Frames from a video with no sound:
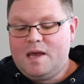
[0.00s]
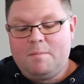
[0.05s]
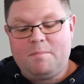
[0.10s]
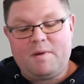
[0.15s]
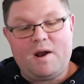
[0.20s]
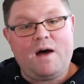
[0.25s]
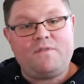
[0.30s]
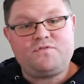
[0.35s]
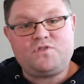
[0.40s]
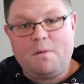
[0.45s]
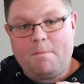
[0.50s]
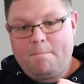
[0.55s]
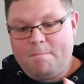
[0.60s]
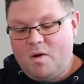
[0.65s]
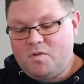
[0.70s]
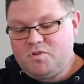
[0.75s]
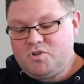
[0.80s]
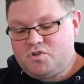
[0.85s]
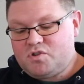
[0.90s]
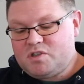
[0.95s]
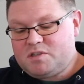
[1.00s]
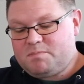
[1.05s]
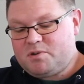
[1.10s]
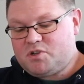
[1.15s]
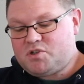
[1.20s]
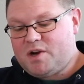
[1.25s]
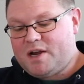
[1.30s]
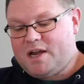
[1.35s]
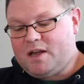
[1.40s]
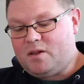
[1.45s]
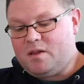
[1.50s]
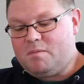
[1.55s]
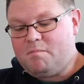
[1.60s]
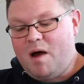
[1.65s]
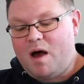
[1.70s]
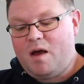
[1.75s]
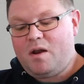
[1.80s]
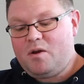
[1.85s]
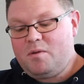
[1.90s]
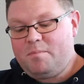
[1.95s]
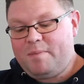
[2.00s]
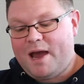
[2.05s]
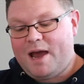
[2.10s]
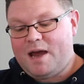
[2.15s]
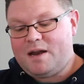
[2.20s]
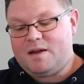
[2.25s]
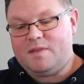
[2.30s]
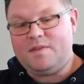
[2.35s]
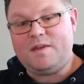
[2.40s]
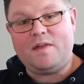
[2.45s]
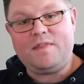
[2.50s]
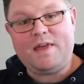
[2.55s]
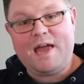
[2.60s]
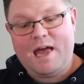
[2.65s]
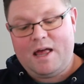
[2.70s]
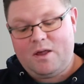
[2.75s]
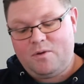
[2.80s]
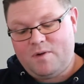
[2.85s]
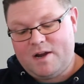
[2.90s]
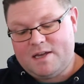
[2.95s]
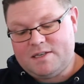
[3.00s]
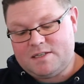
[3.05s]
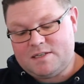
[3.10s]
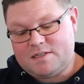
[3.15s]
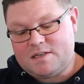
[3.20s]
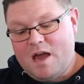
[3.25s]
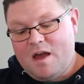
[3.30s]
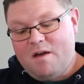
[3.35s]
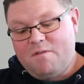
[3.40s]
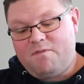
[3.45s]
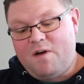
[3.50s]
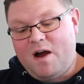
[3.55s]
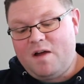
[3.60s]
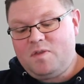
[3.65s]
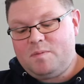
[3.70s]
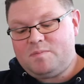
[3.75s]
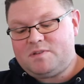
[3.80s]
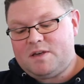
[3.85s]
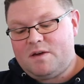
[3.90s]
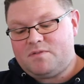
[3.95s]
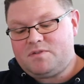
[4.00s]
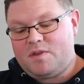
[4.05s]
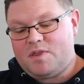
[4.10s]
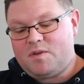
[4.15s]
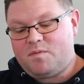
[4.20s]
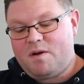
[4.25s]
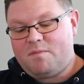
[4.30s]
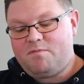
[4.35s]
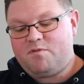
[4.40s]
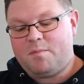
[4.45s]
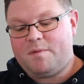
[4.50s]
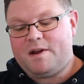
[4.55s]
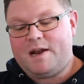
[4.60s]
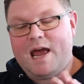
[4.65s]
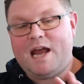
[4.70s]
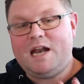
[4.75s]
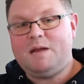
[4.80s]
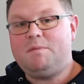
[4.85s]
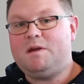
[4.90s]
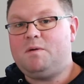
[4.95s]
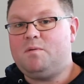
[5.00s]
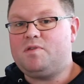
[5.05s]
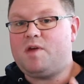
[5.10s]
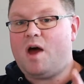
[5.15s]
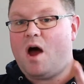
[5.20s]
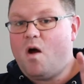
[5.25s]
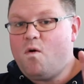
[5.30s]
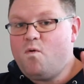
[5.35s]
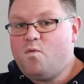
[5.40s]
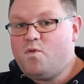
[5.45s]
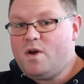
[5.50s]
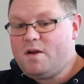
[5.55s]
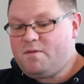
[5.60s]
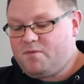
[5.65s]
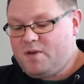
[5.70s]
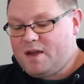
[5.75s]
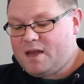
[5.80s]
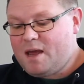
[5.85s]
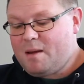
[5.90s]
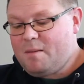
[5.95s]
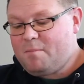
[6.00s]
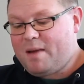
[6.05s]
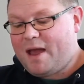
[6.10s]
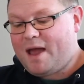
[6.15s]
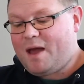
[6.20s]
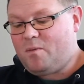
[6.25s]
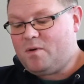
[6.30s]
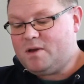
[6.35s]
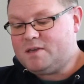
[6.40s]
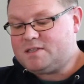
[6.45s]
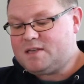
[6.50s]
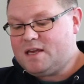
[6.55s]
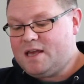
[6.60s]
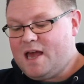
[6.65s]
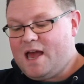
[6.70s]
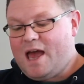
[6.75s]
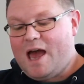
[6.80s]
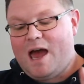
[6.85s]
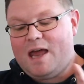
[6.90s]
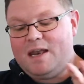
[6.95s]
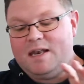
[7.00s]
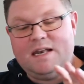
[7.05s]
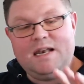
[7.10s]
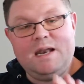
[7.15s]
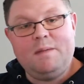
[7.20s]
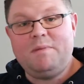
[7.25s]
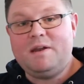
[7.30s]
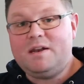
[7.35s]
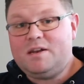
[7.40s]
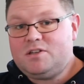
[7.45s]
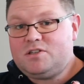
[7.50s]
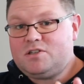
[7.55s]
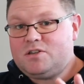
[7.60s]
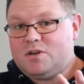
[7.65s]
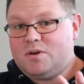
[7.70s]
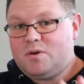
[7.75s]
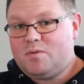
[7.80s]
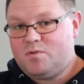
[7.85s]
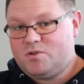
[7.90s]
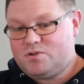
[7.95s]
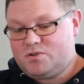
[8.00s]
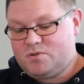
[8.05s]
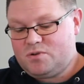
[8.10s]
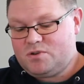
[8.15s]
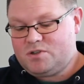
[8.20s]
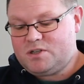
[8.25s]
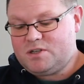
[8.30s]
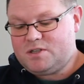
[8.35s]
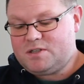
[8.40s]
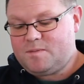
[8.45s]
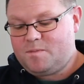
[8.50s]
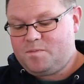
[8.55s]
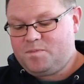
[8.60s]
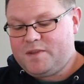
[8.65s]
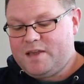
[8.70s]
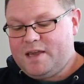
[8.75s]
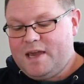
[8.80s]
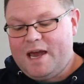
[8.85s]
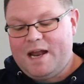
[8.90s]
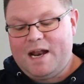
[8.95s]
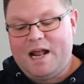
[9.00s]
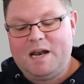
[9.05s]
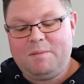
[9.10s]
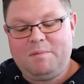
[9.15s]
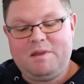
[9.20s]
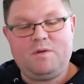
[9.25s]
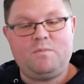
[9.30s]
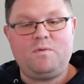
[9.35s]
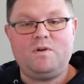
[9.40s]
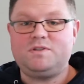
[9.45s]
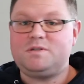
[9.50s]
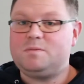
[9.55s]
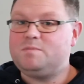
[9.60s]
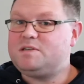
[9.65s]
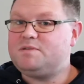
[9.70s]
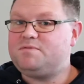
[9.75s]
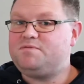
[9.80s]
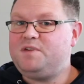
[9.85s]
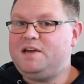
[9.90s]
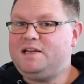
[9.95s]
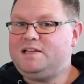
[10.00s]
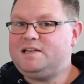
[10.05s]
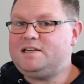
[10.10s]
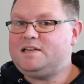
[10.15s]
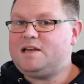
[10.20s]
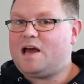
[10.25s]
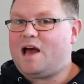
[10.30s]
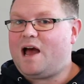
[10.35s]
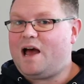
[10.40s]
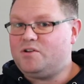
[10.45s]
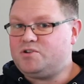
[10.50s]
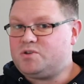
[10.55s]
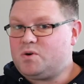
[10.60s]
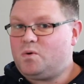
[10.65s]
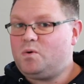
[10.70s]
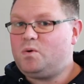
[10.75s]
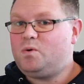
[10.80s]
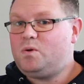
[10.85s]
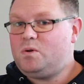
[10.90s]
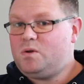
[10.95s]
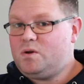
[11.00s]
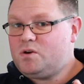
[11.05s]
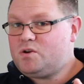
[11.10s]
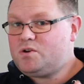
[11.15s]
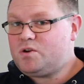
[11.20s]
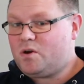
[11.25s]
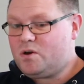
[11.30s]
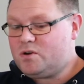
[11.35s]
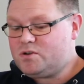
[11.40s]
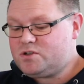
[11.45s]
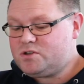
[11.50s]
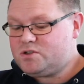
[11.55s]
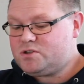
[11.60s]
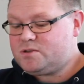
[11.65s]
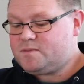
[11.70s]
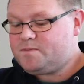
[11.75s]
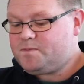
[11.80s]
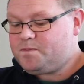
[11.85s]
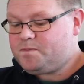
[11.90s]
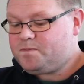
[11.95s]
But after a monstrous betrayal, Marlo Pan and the other Hellraisers find themselves on the run from an enemy with horrific powers and limitless resources. An enemy that wants them defeated at all costs.